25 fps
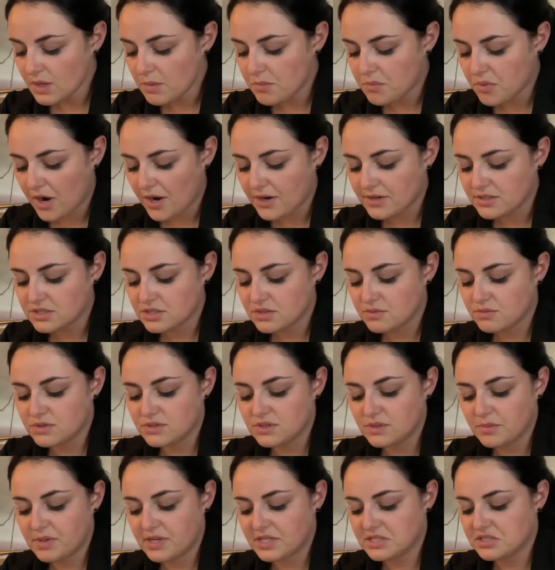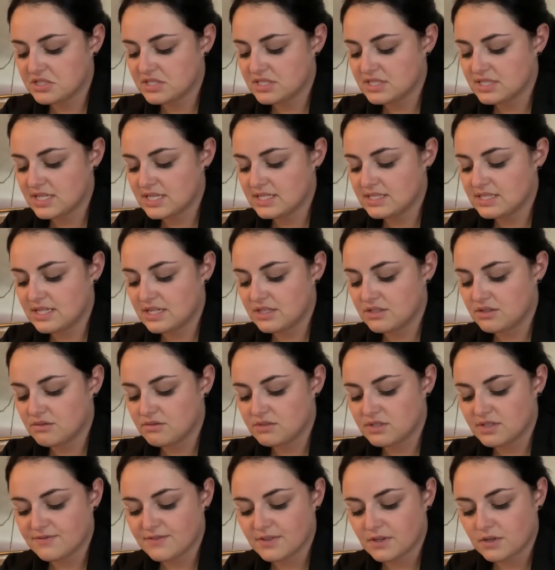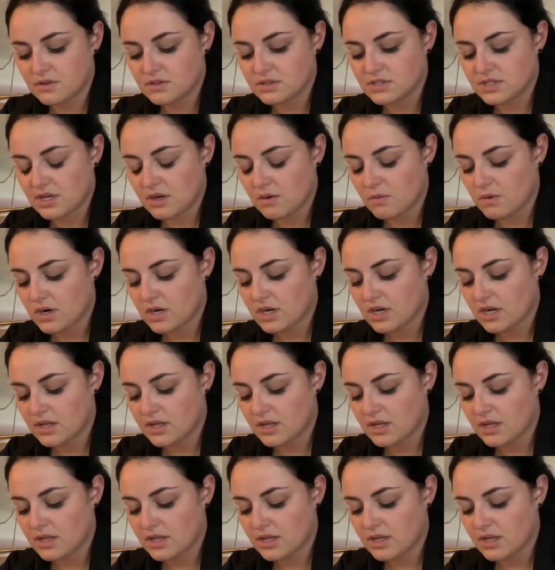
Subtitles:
Prior to the wound, the patient states he had no difficulty at work